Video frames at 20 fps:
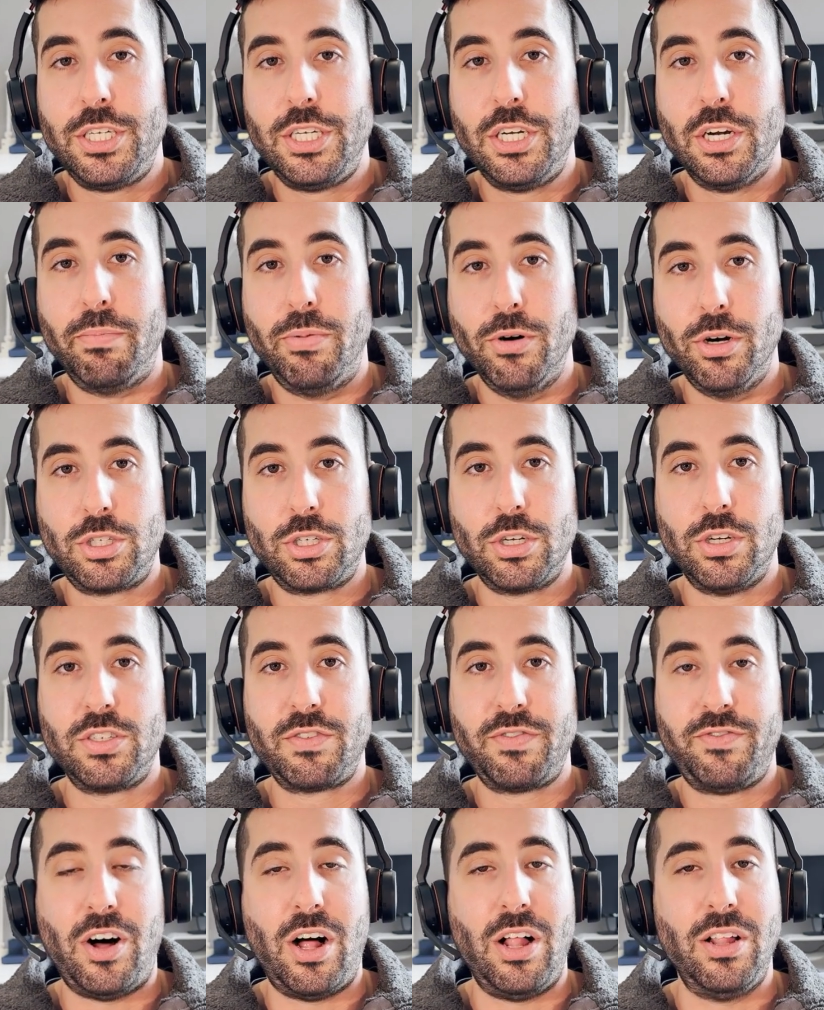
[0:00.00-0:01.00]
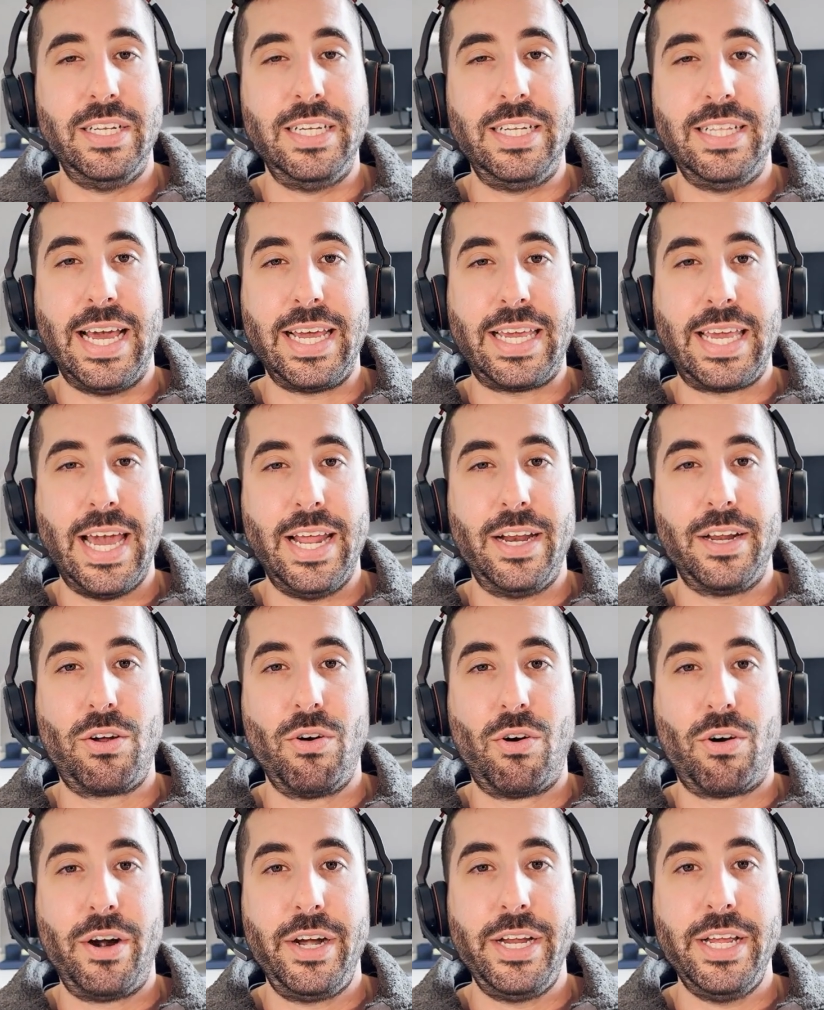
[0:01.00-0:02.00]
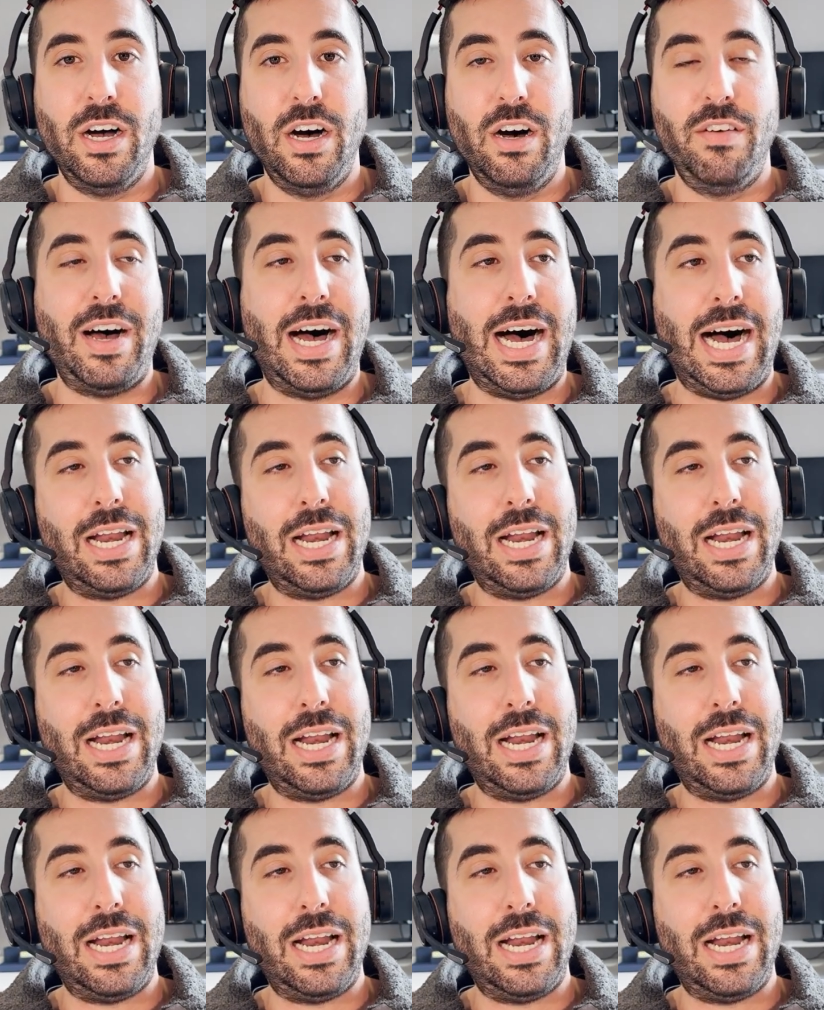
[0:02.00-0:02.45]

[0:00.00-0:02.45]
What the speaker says: of your bushels fall into that category of,